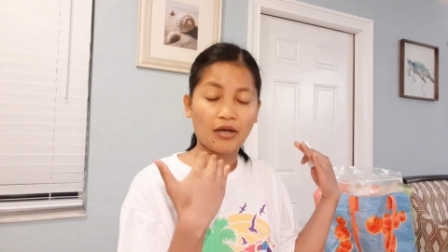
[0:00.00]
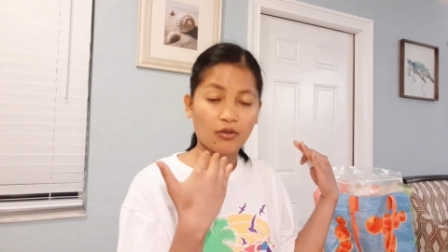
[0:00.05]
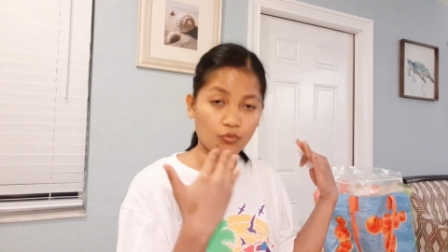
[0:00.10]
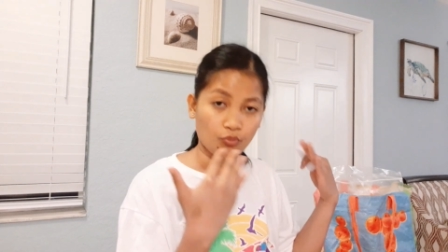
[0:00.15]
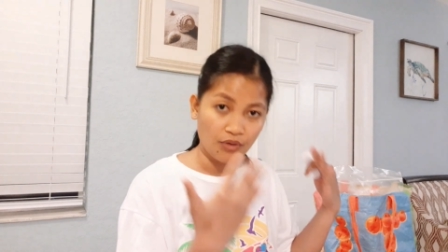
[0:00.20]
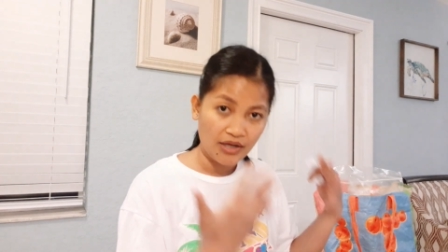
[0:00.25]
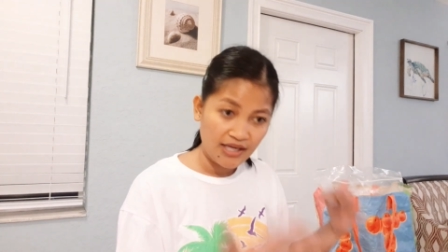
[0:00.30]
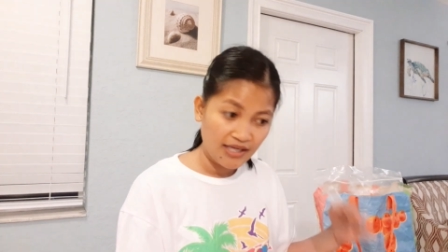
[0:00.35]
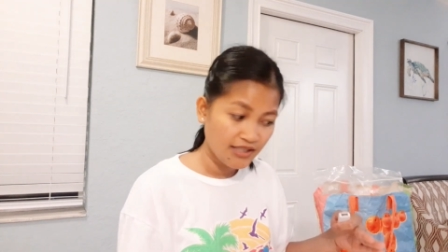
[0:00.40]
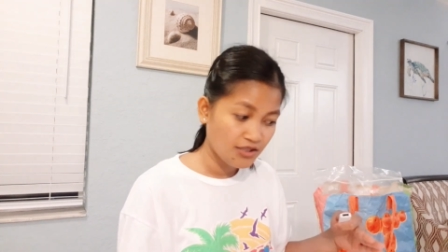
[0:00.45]

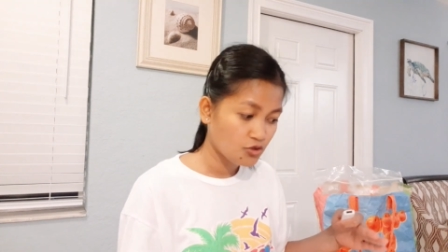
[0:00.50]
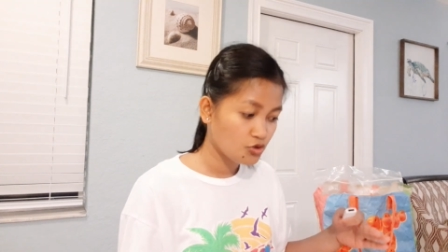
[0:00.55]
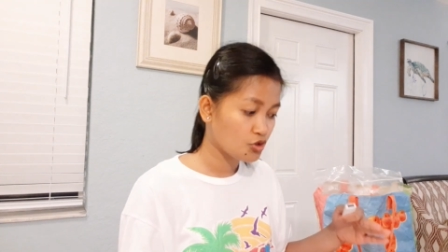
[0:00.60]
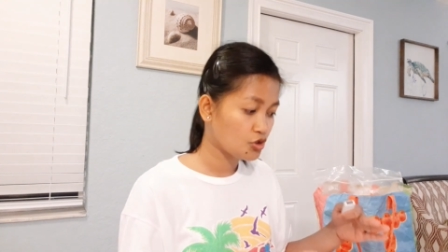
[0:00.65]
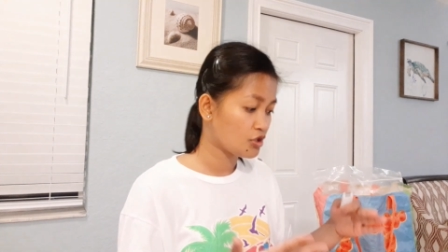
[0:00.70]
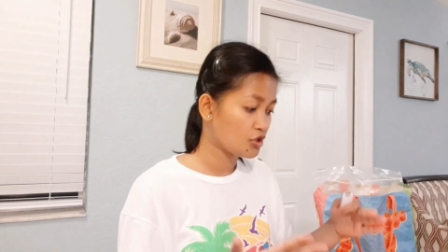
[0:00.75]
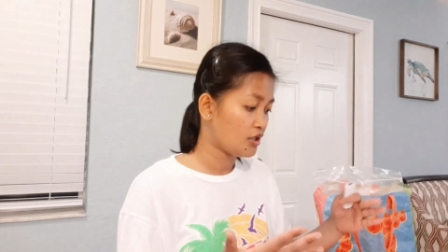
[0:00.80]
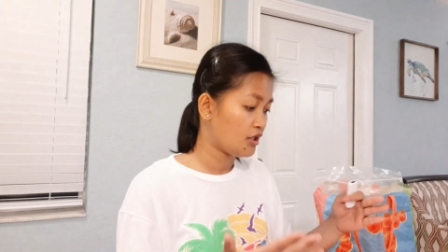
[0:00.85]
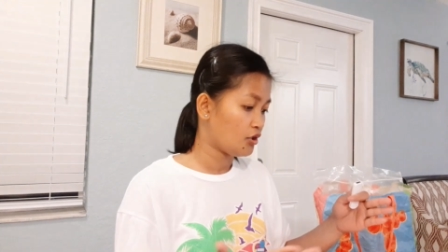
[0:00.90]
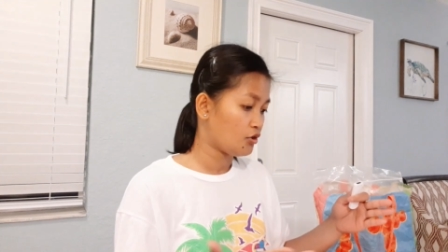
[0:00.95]

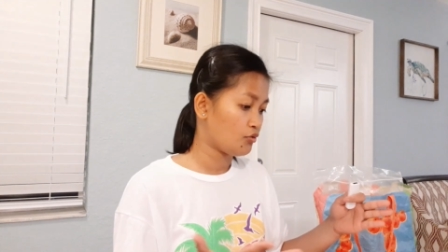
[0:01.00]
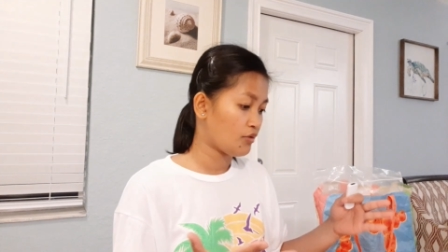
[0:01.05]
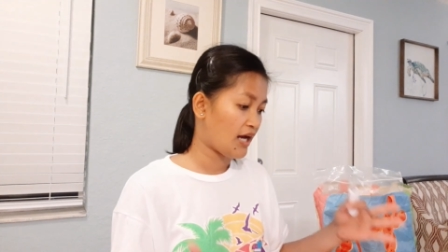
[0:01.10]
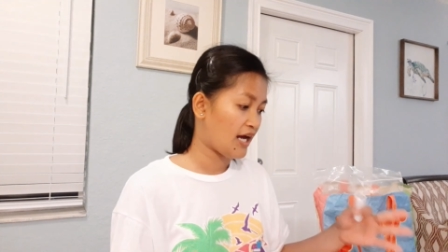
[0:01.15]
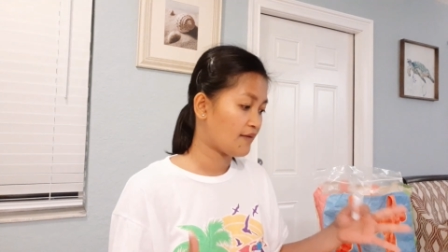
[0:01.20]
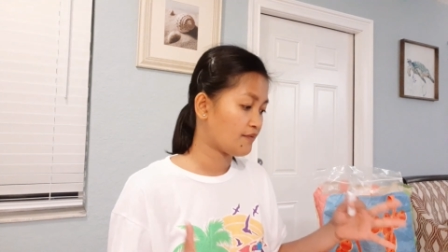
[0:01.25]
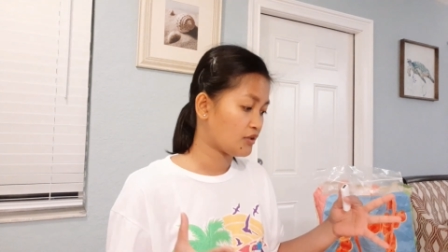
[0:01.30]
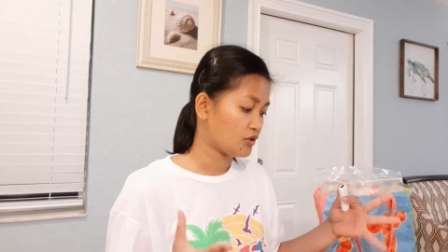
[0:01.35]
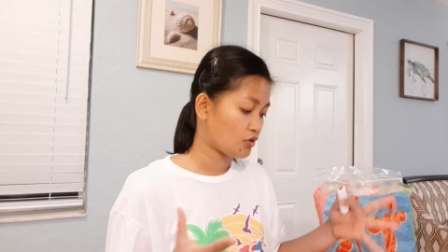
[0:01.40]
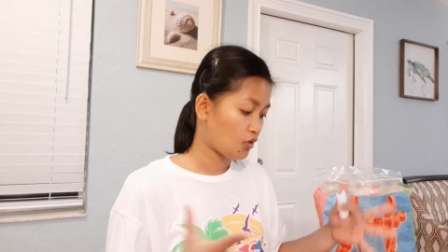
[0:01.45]
arranged, you
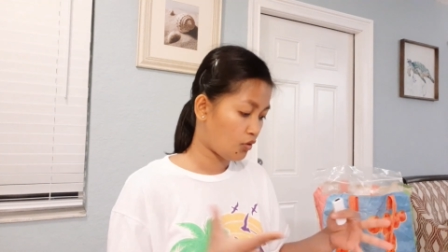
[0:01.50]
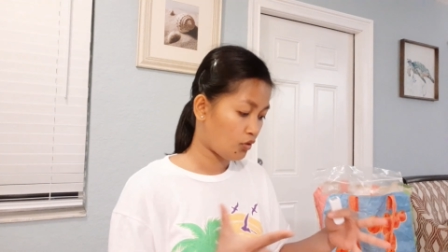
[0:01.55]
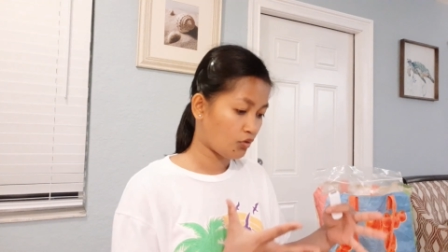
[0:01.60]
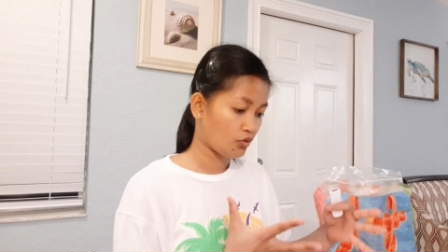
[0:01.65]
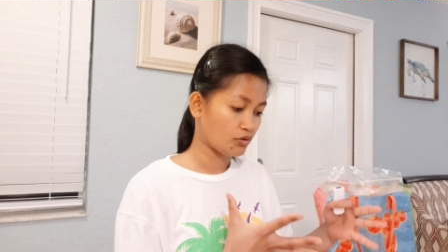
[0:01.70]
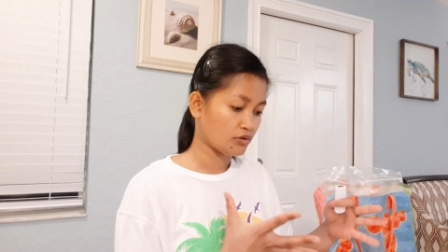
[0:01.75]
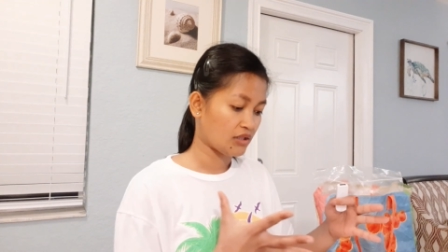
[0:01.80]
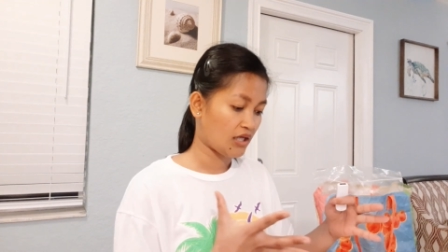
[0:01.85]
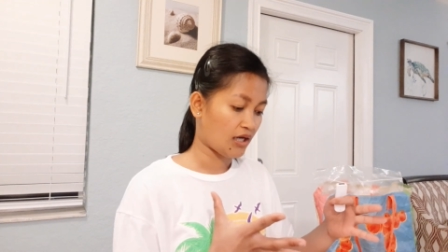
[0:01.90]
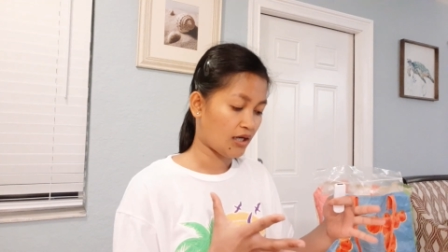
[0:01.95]
have it
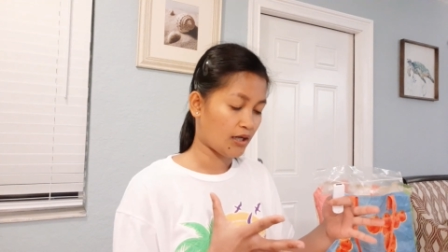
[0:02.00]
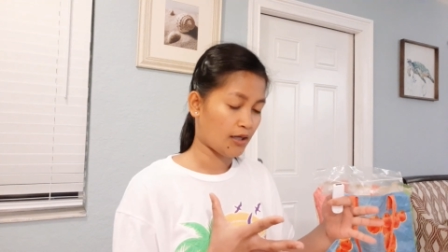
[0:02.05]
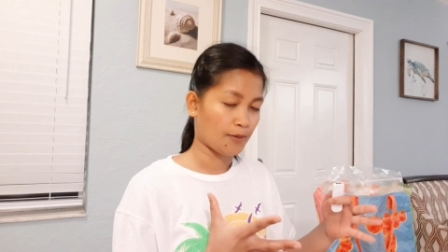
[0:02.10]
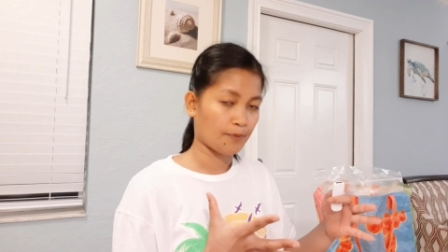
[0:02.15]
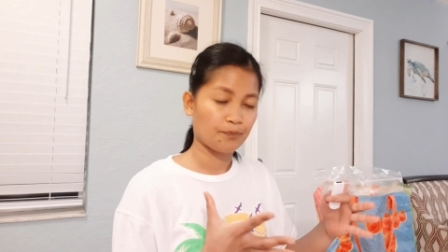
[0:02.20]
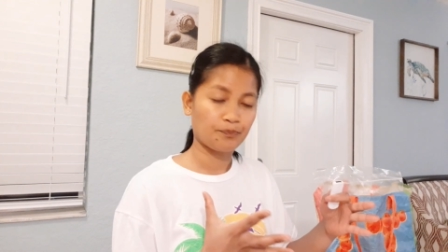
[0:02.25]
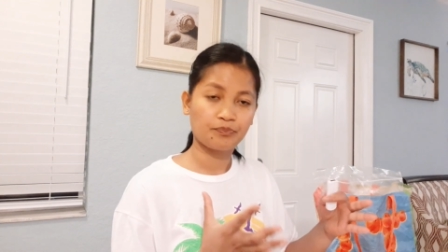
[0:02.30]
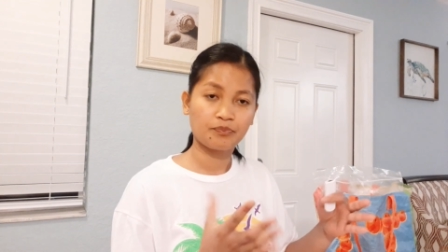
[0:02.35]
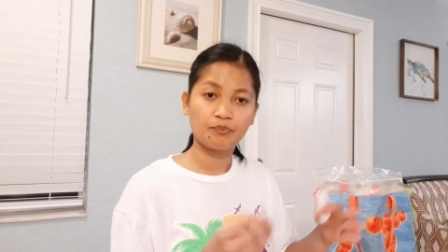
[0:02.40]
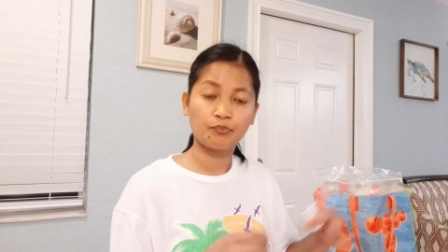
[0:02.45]
all
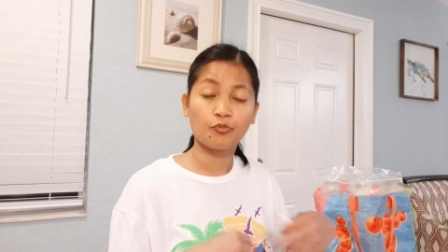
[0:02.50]
um,